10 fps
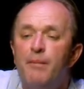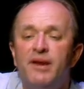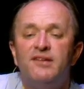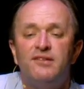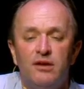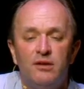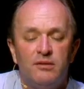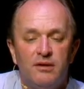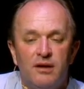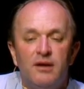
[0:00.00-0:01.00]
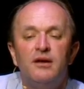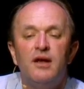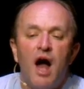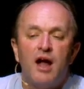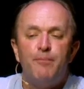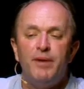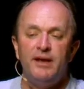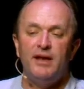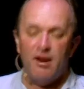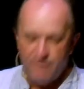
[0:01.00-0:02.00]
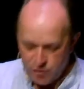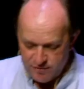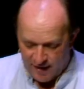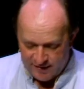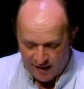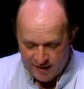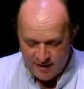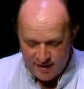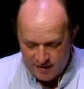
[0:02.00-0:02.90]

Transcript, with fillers: But it's still a completely unfortified site,